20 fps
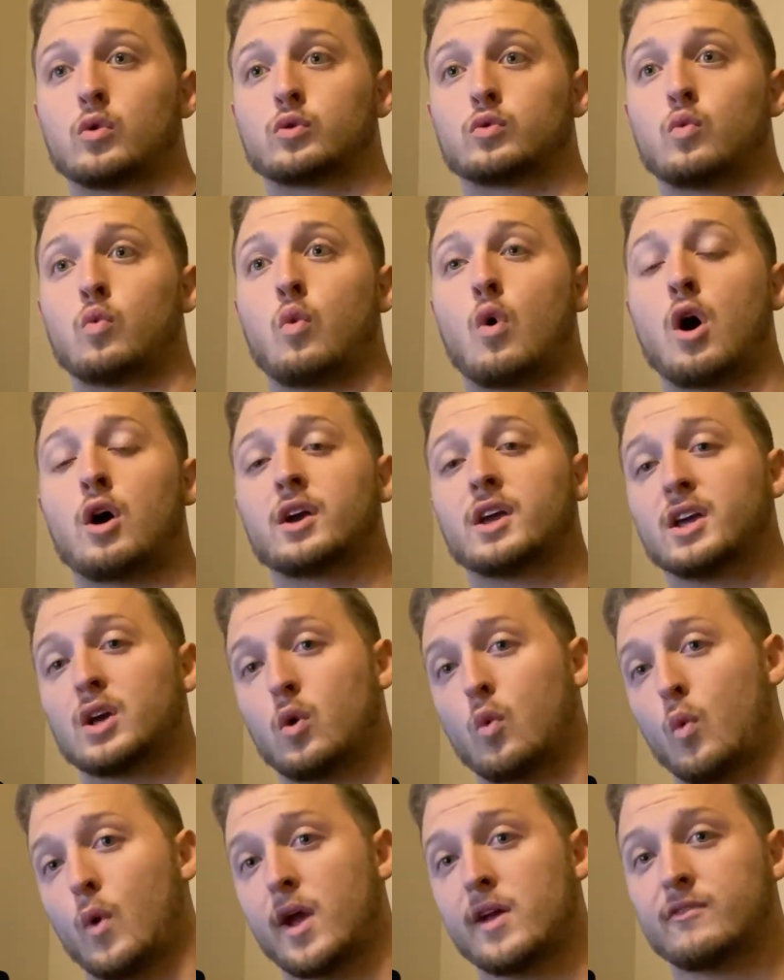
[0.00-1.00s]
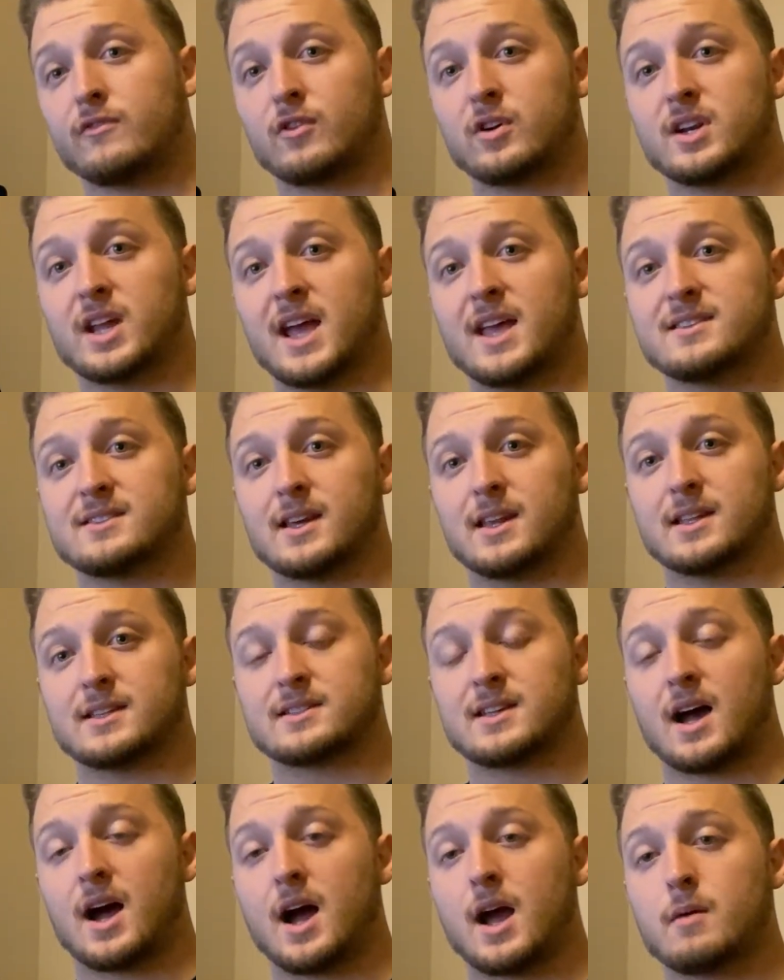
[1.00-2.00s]
walking away for days at a
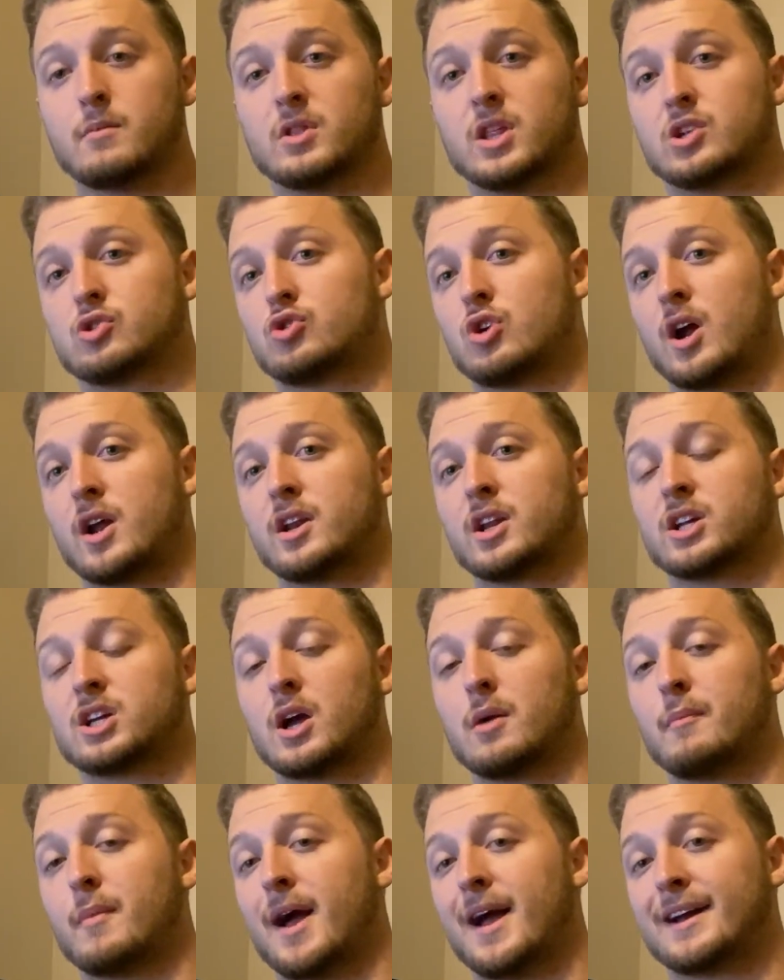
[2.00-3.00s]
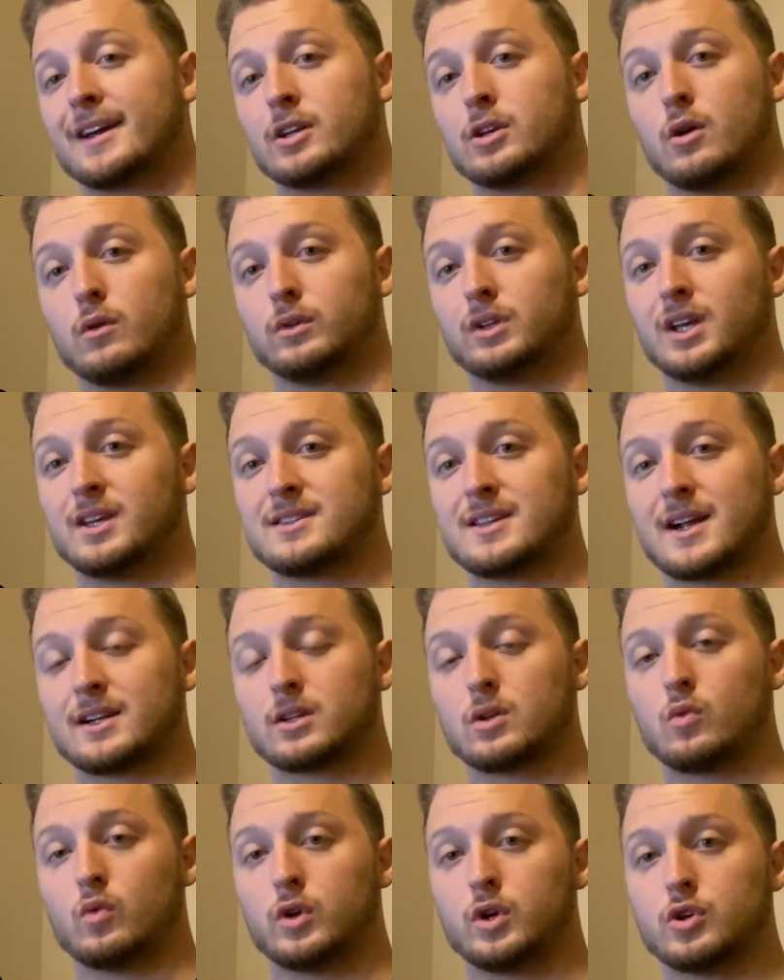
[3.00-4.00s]
time and then trying to come back and knowing
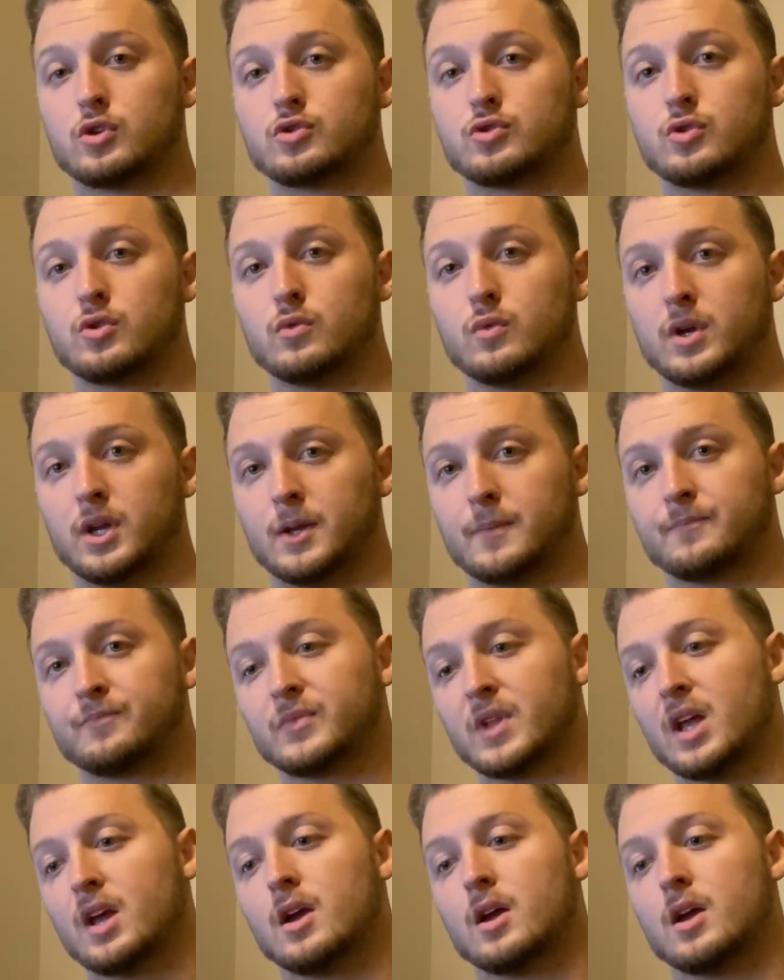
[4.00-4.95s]
exactly what you're doing.